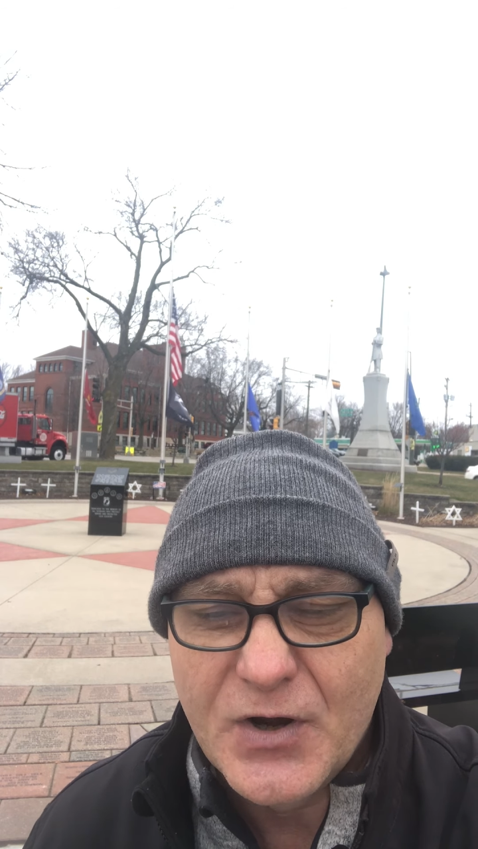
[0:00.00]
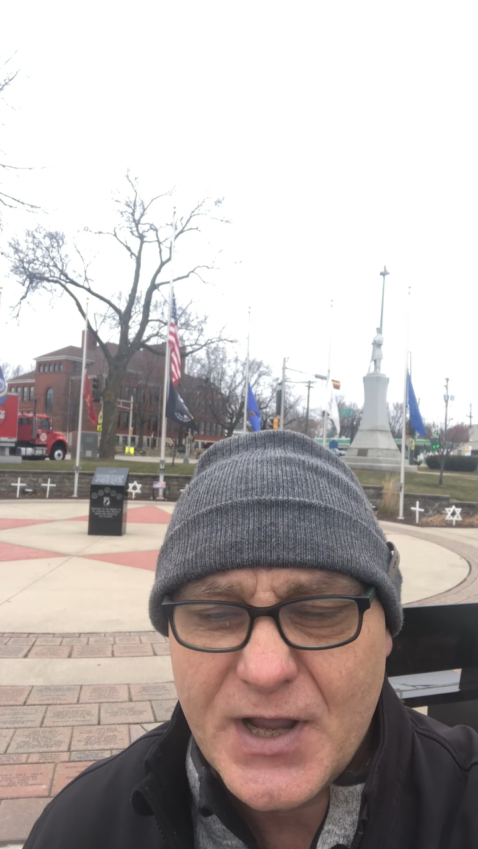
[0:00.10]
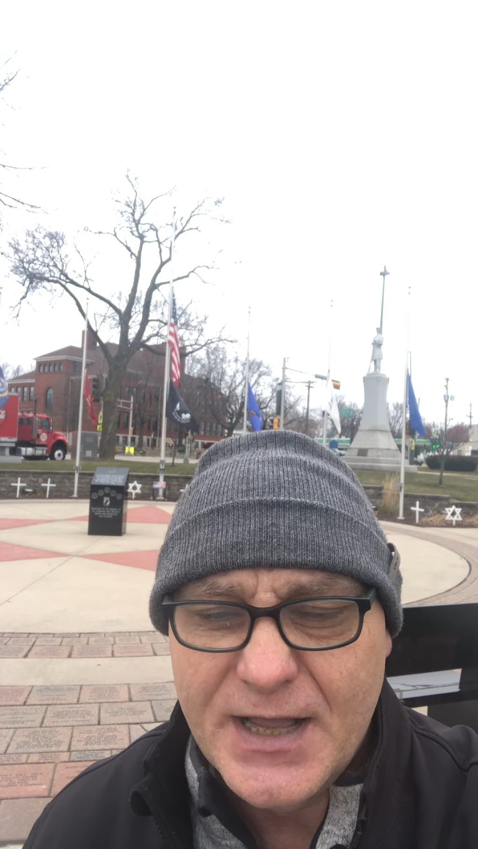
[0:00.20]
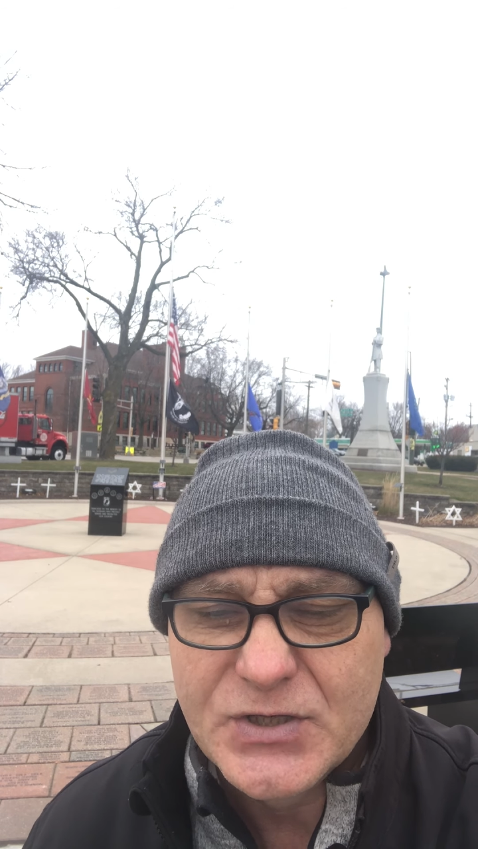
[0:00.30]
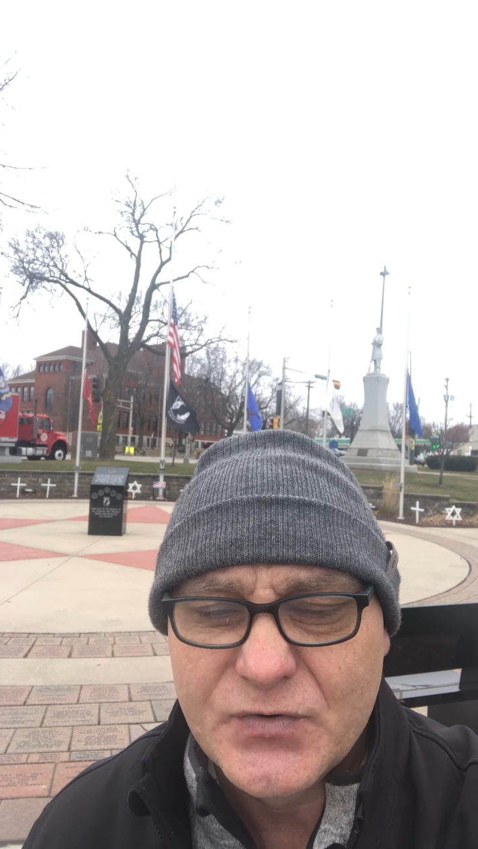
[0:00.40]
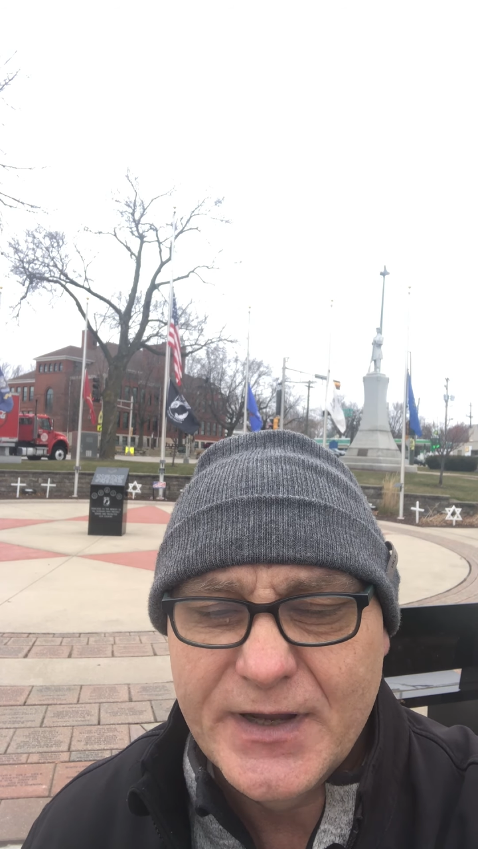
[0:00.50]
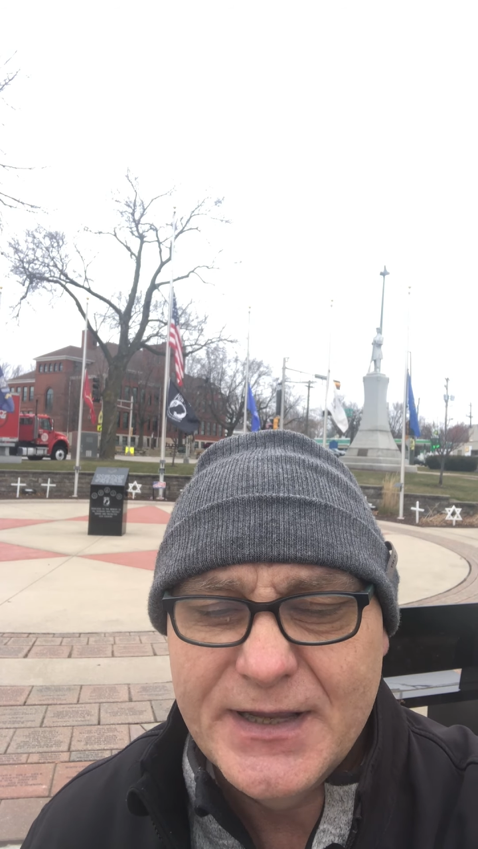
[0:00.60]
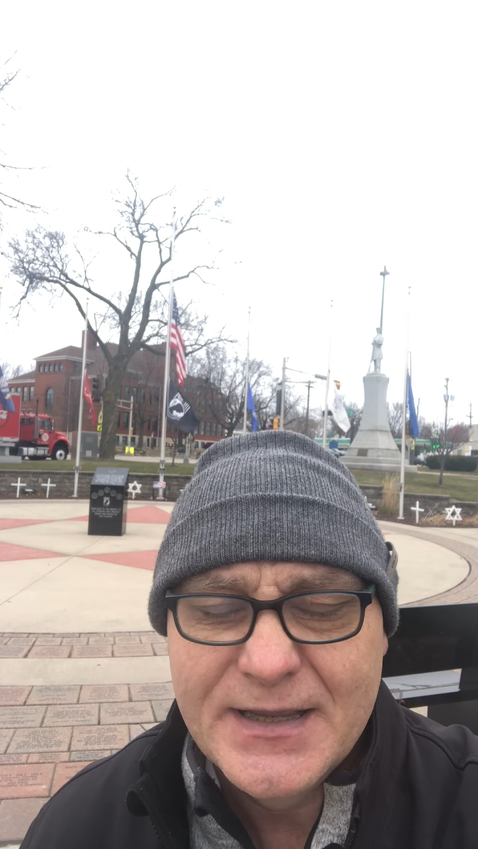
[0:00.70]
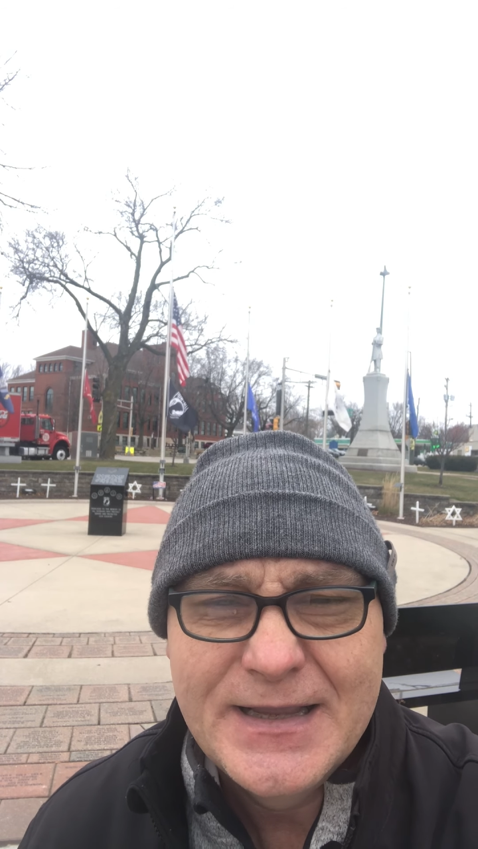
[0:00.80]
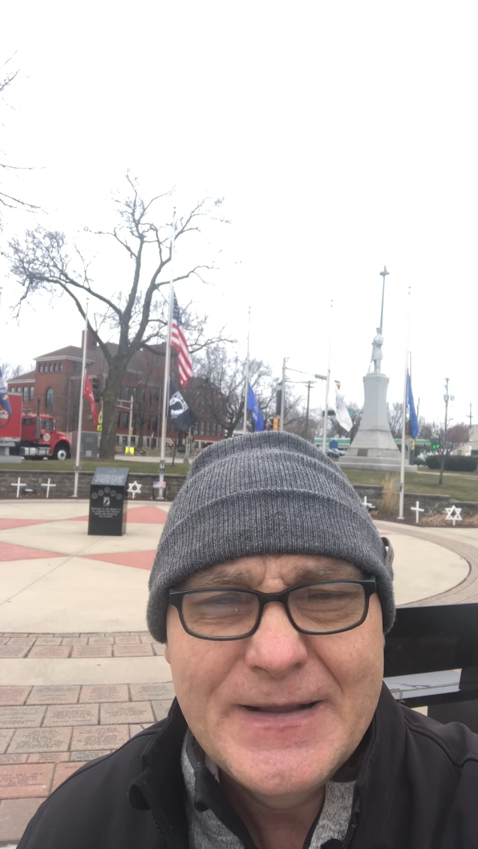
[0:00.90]
country,
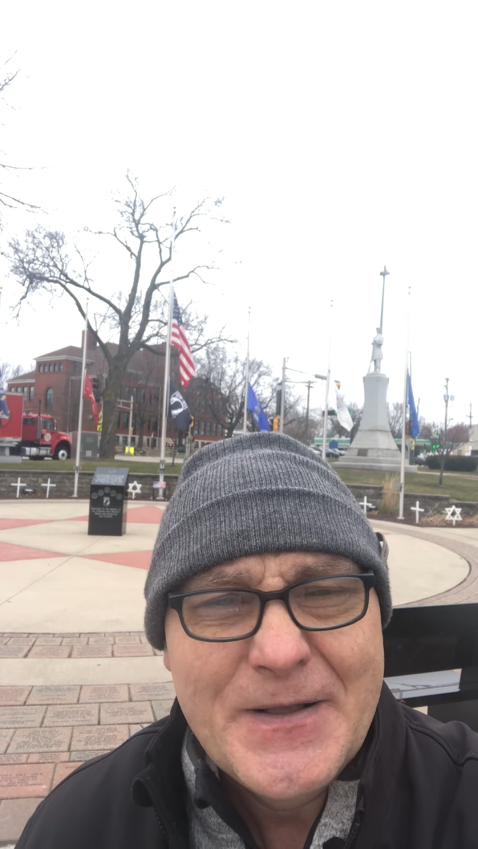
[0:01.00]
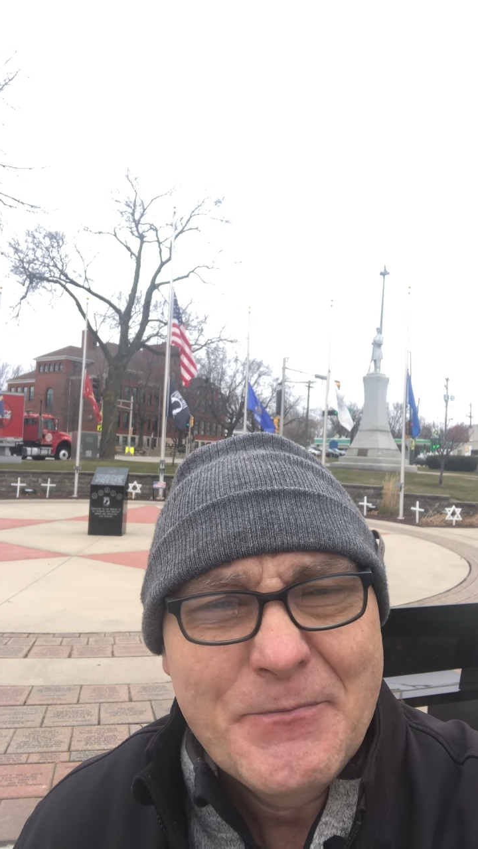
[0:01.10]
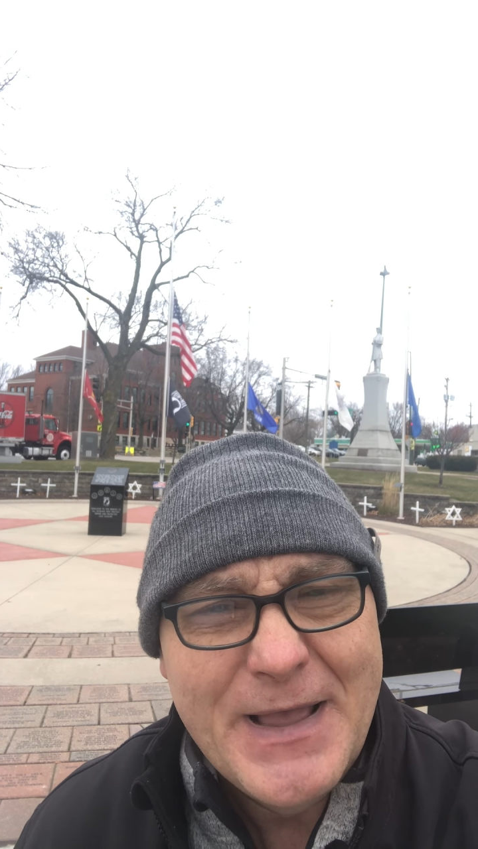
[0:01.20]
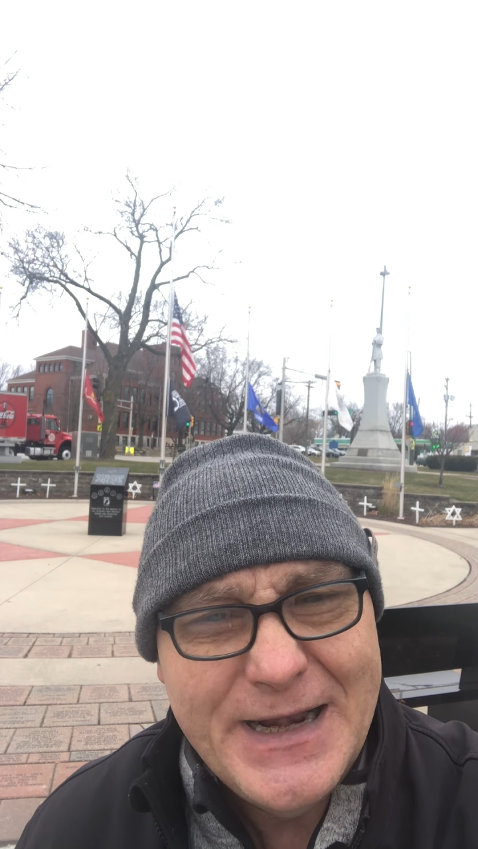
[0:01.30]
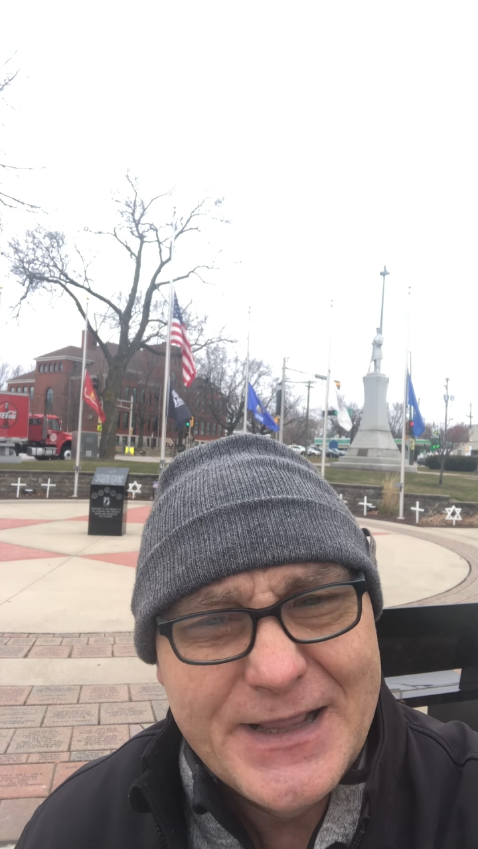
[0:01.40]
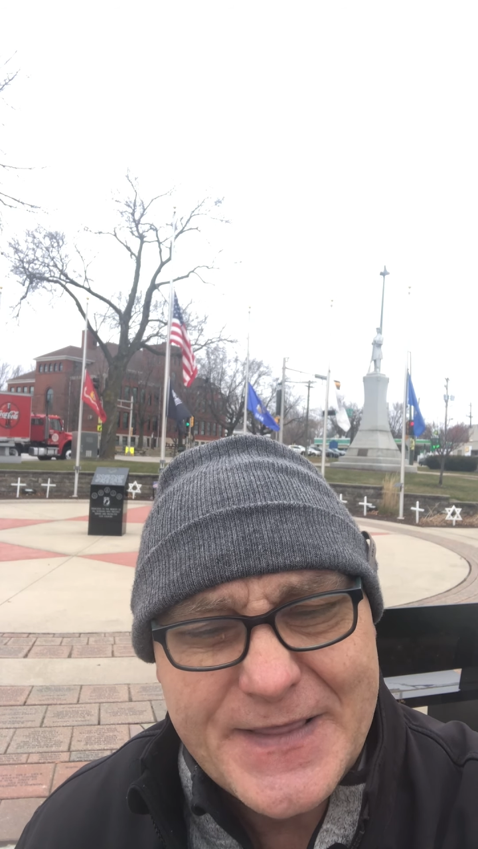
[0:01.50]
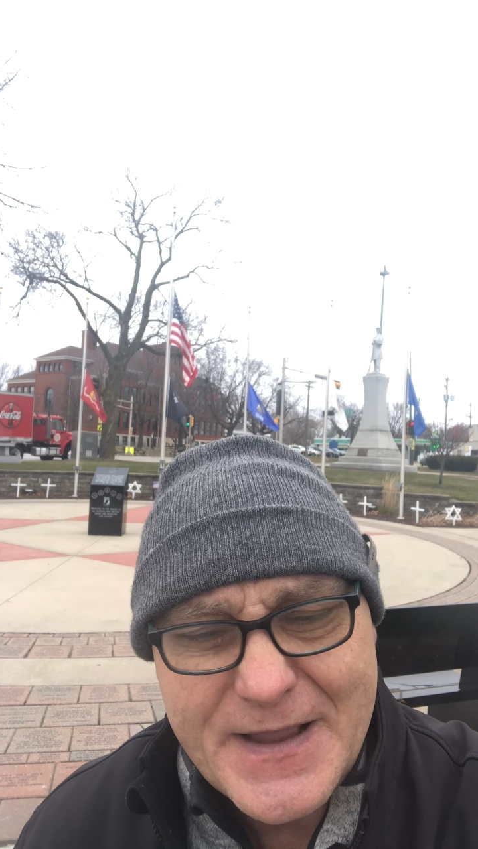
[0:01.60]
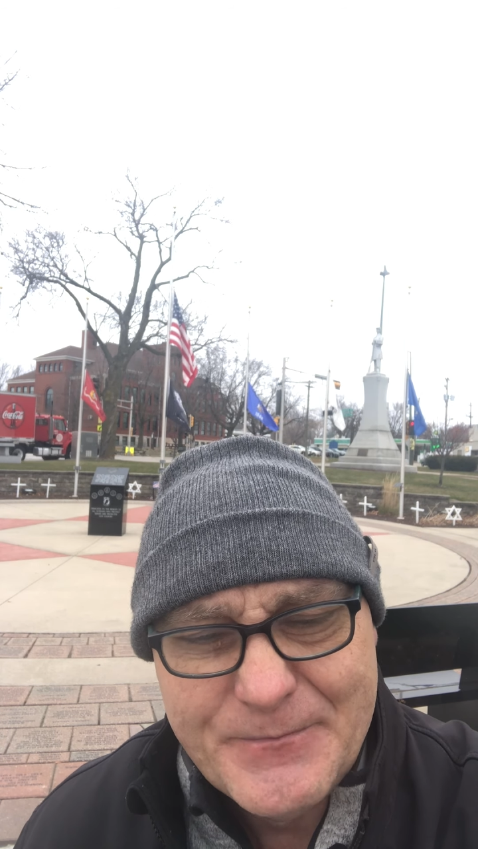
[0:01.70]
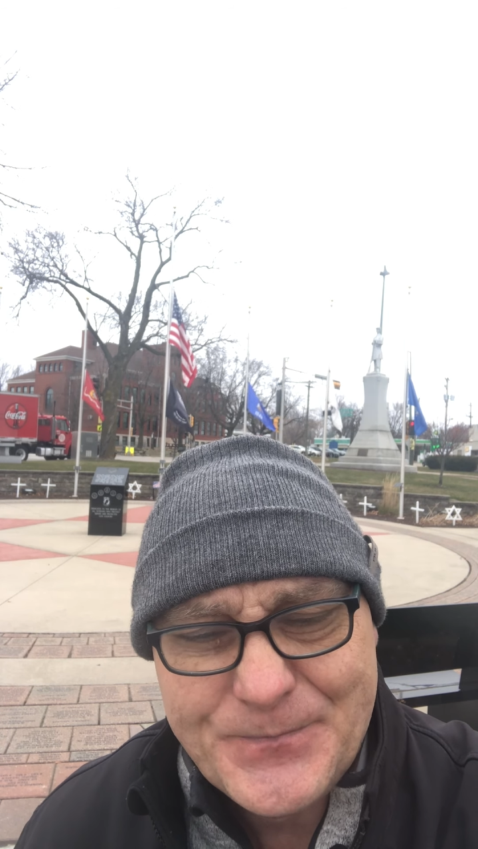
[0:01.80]
many of them